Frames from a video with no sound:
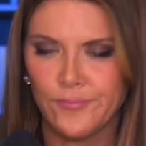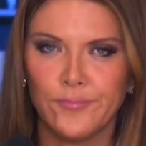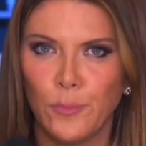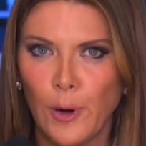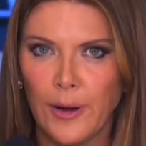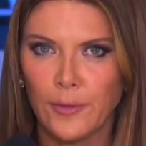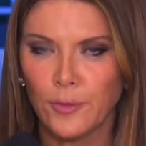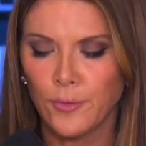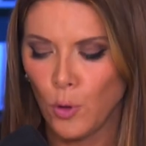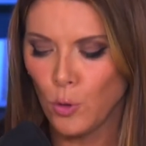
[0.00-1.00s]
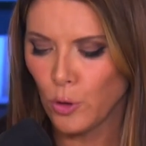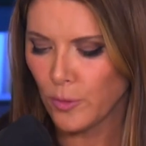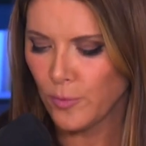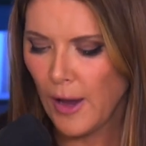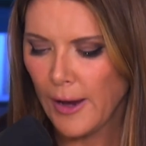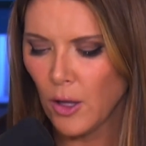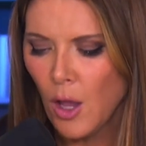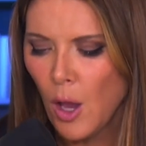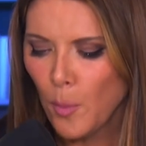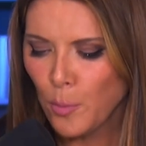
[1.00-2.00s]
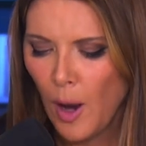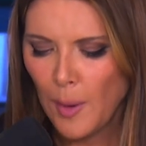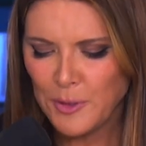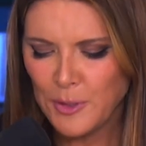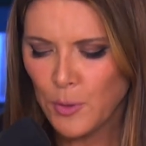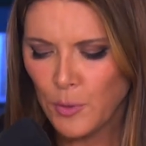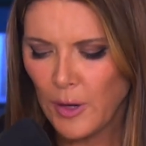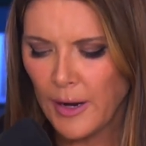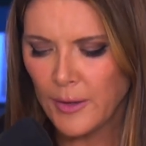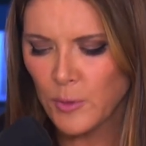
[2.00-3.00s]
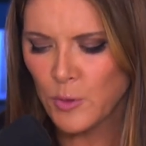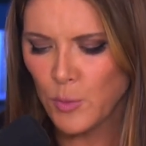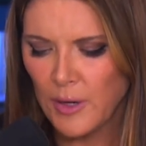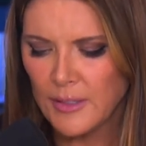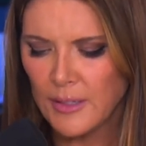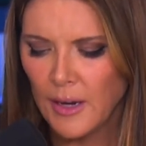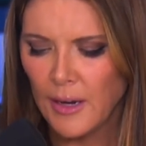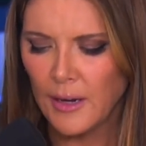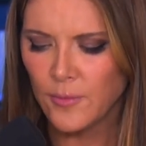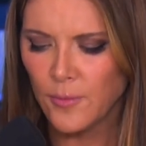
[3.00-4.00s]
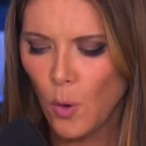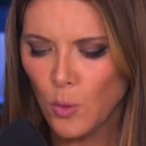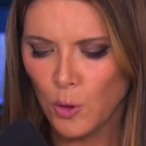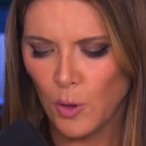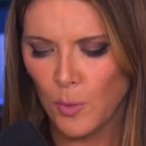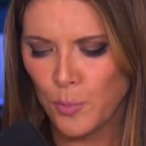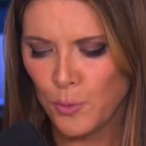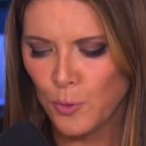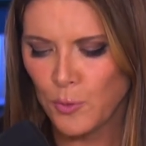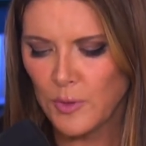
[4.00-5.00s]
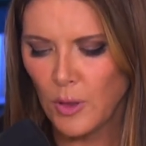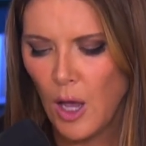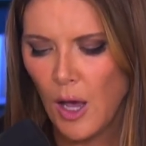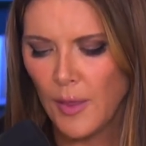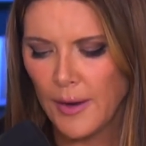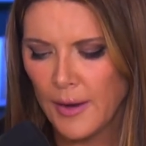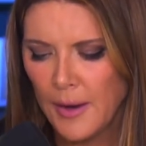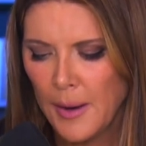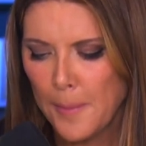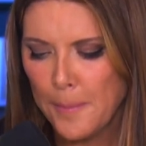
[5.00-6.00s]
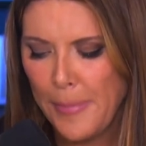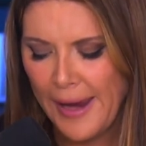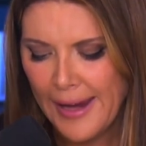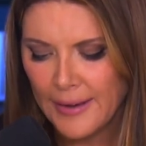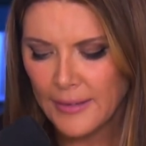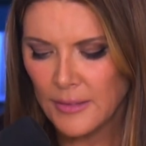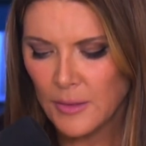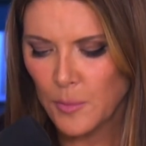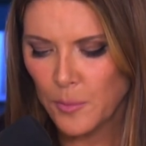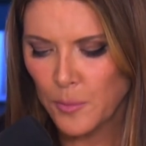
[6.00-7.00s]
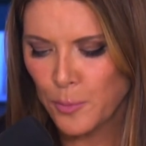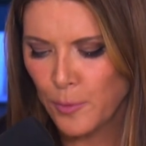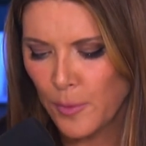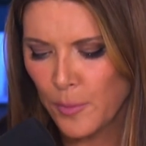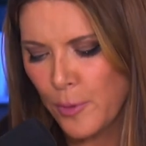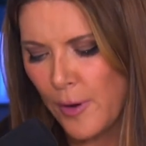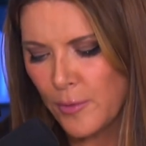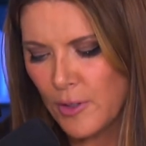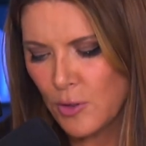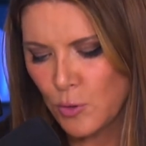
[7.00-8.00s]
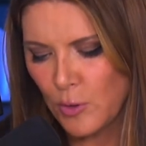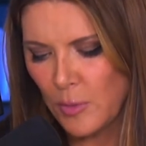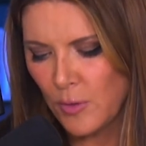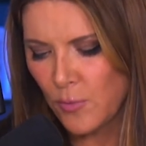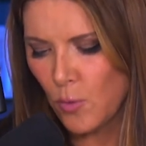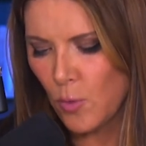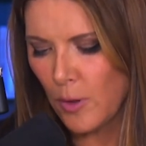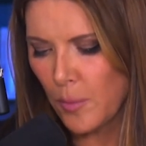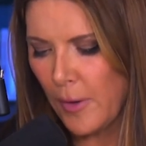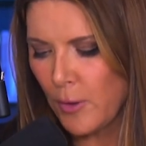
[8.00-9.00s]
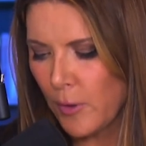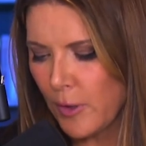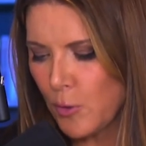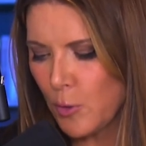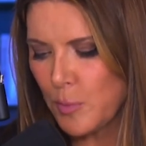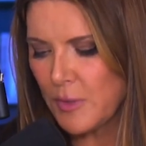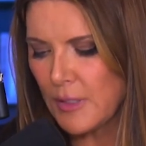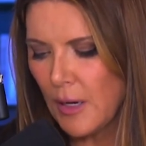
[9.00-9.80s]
whatever, folder or file, Prop 209, which was a voter-approved law that banned preferential treatment for minority groups